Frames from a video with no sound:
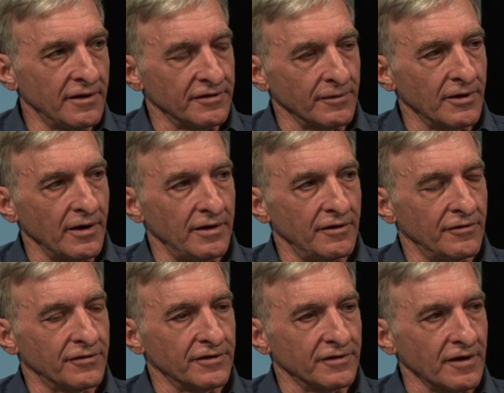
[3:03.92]
some kind
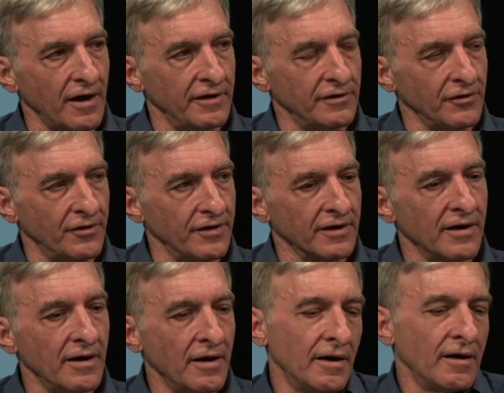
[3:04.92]
of societal thing
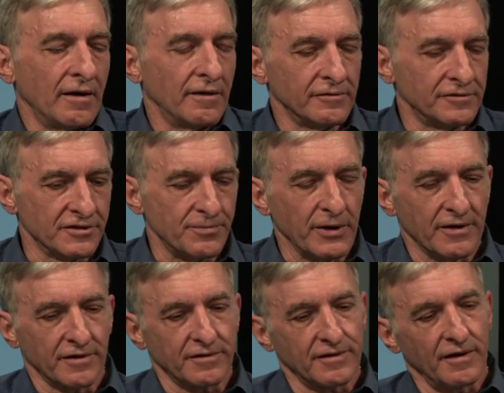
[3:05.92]
just
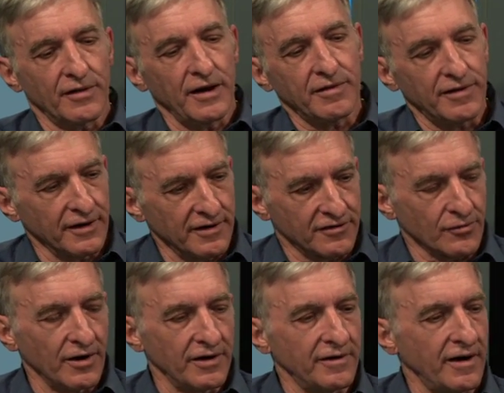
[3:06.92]
because they think it's
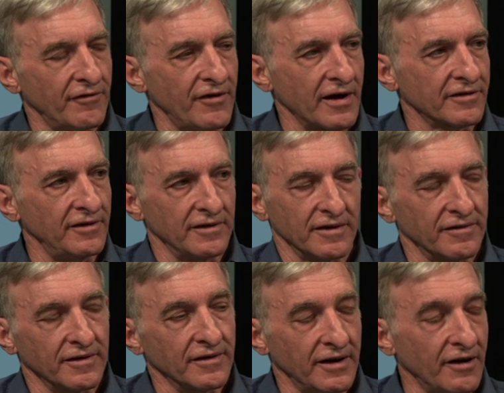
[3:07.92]
right to have vaccines. I
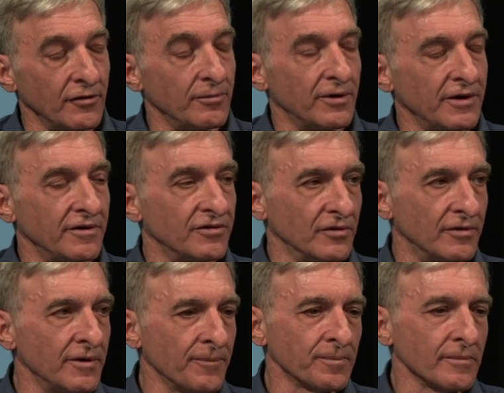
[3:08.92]
think that everybody should
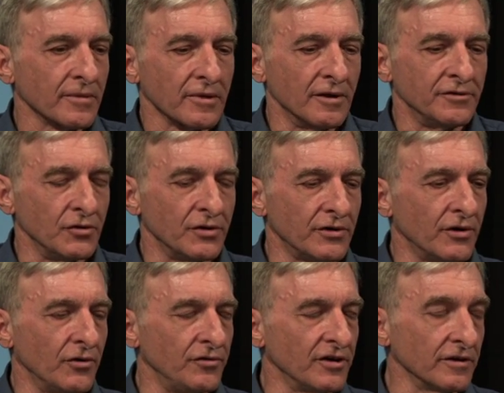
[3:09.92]
do their
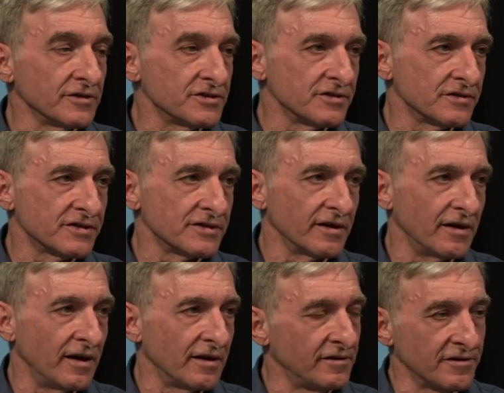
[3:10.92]
own diligence
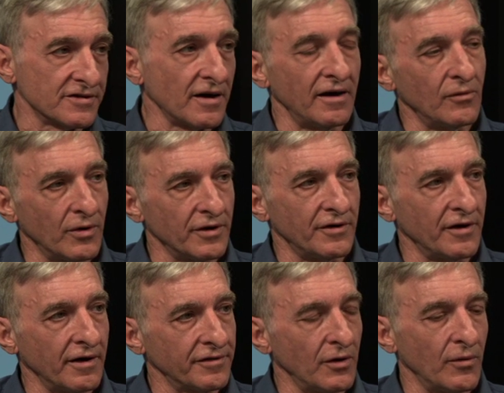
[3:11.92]
and decide whether or
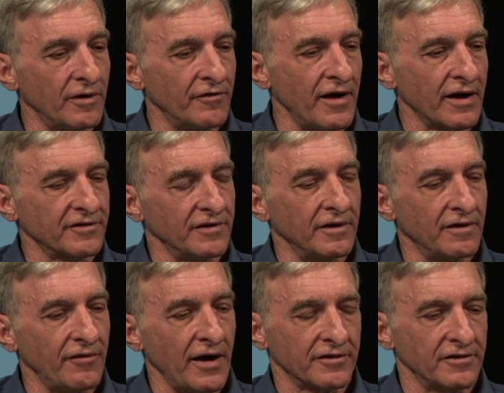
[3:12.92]
not they want to
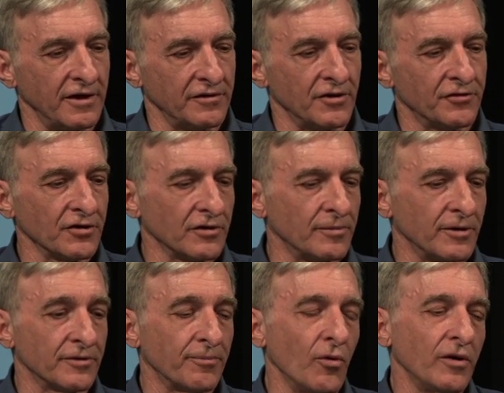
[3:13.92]
vaccinate their children.
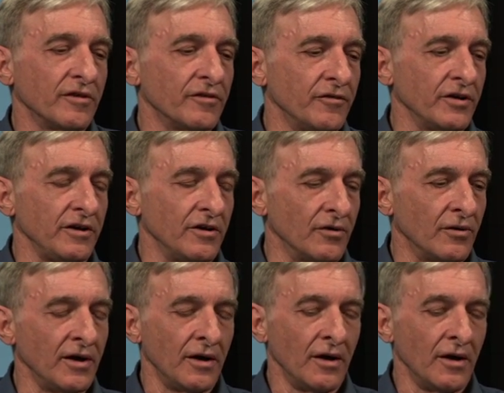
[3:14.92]
But the point of the video